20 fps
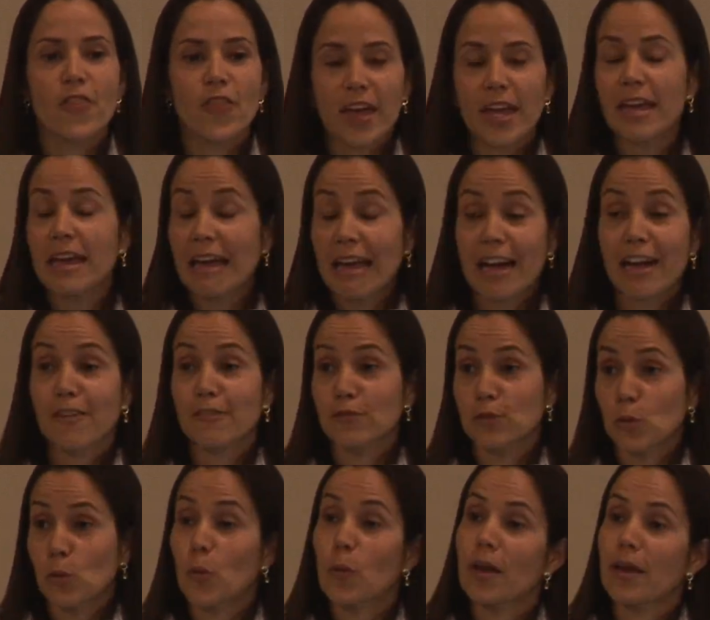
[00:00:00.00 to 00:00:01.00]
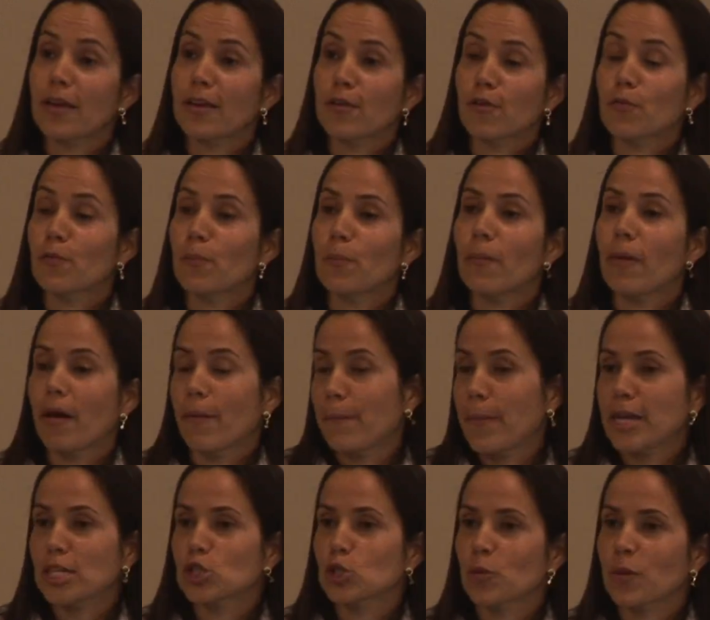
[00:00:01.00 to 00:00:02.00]
they have the way of
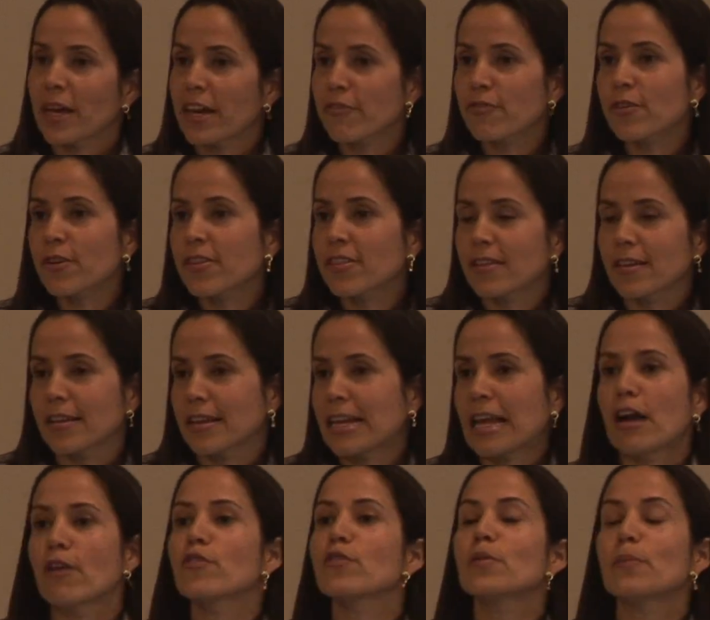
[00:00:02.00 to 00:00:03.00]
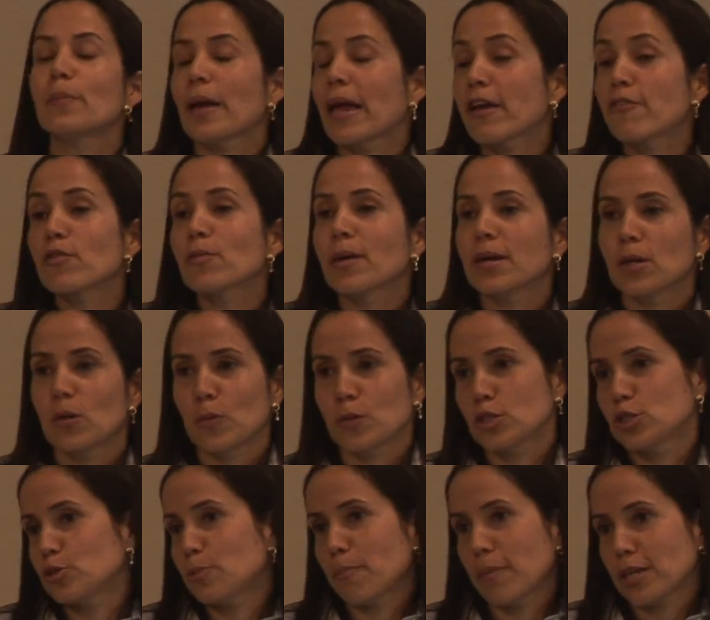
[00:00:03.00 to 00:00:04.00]
measuring everything, and now everybody
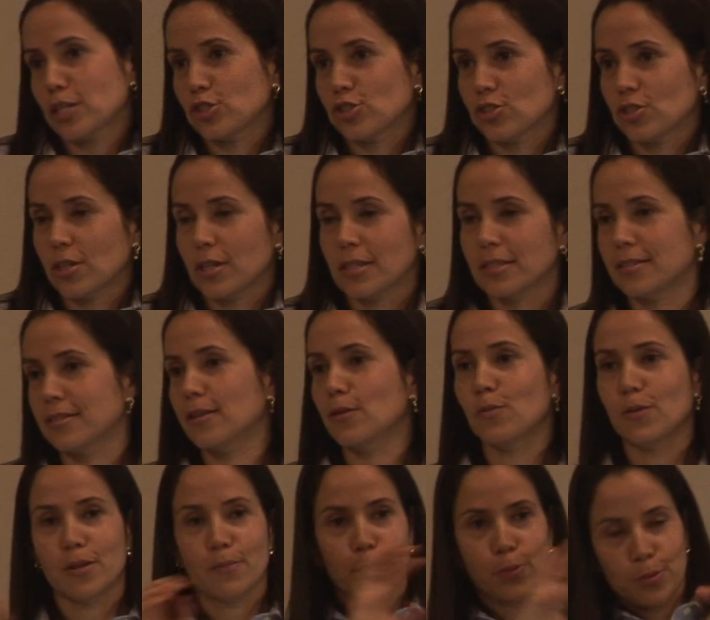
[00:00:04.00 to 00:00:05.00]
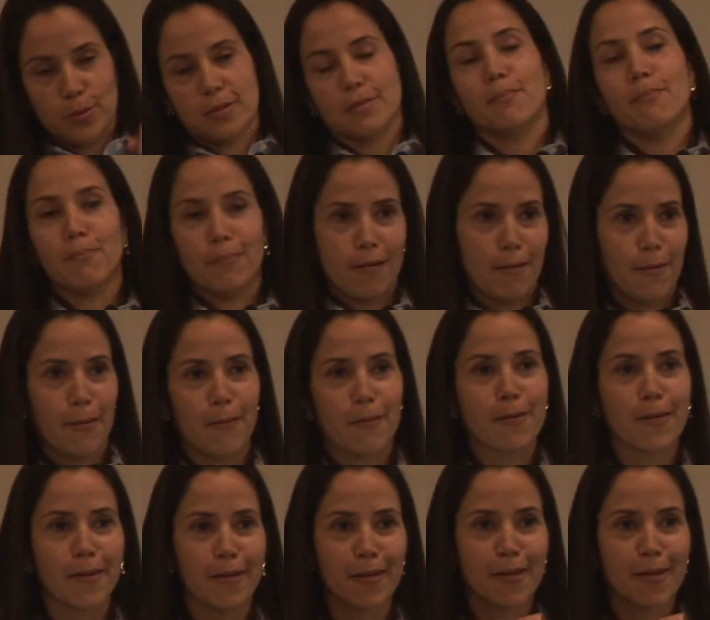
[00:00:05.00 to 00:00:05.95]
wants to measure us, and they want to put nah,